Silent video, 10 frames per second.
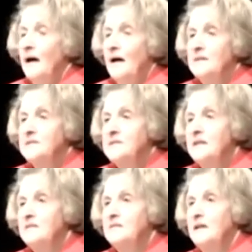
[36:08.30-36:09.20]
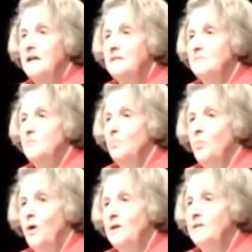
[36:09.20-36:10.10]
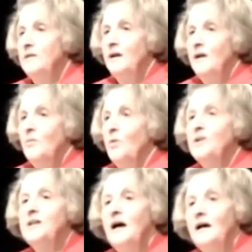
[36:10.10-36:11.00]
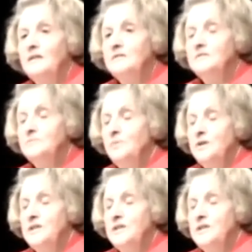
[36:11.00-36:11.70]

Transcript: I said, what